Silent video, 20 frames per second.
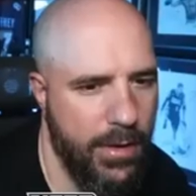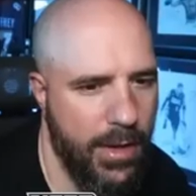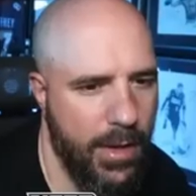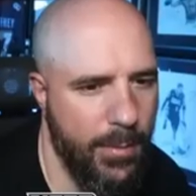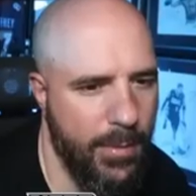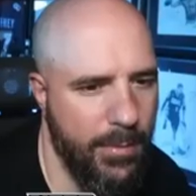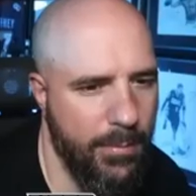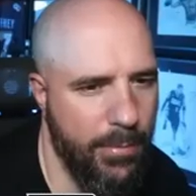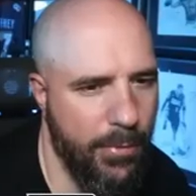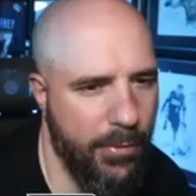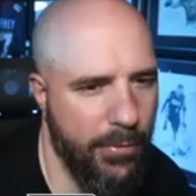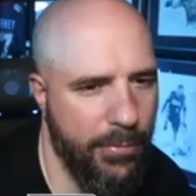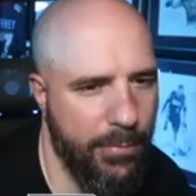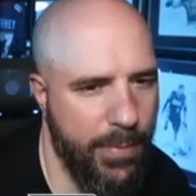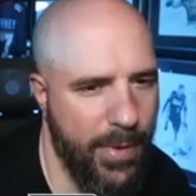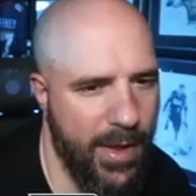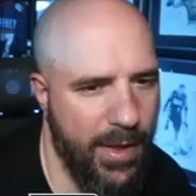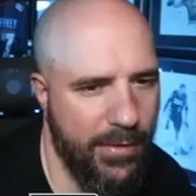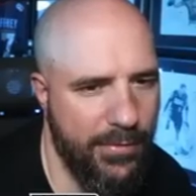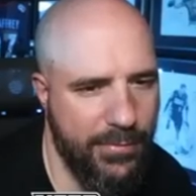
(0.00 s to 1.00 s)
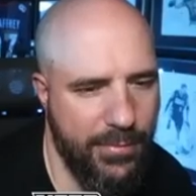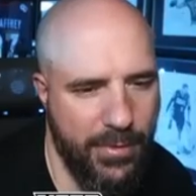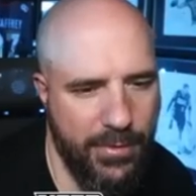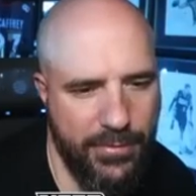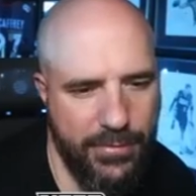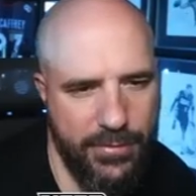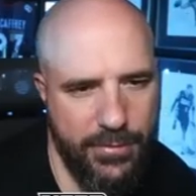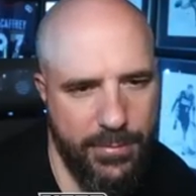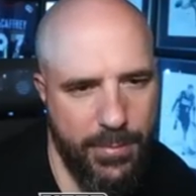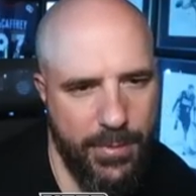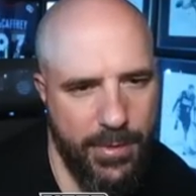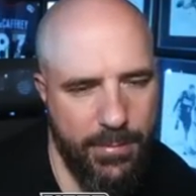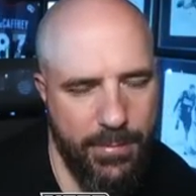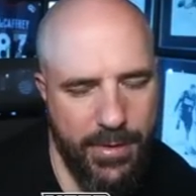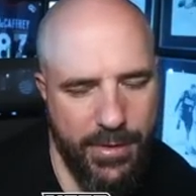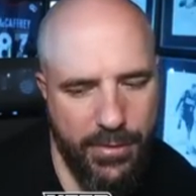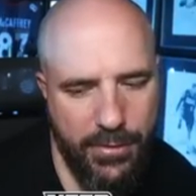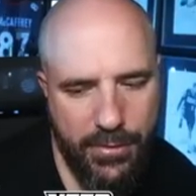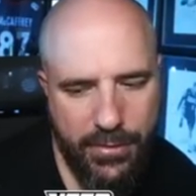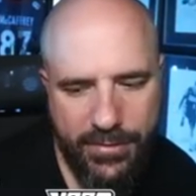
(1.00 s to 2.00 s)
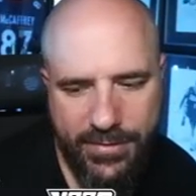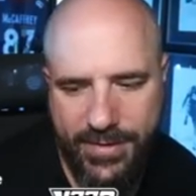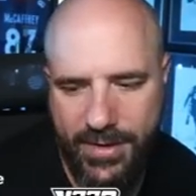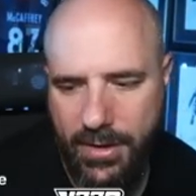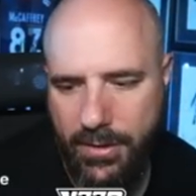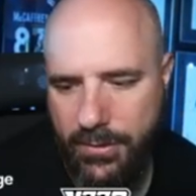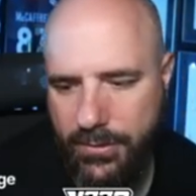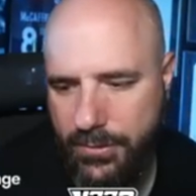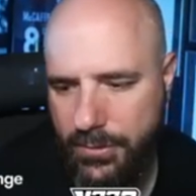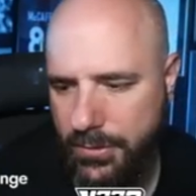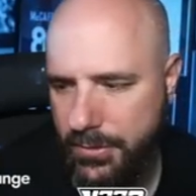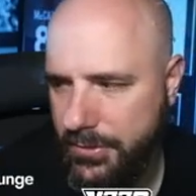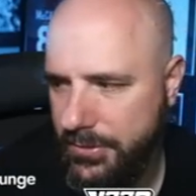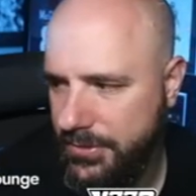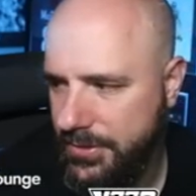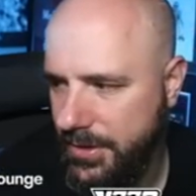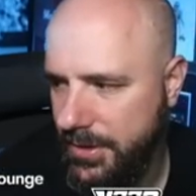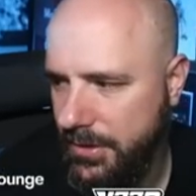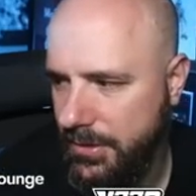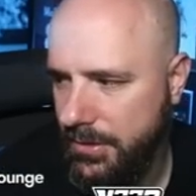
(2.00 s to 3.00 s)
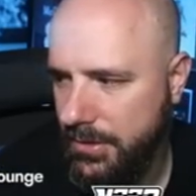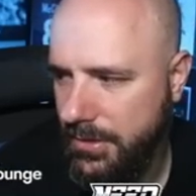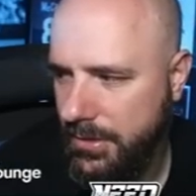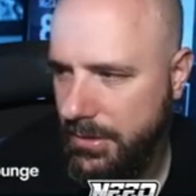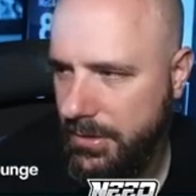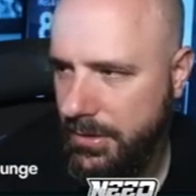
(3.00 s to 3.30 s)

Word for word: I mean, both pass rushers, but I mean, Lawrence Taylor is Lawrence Taylor.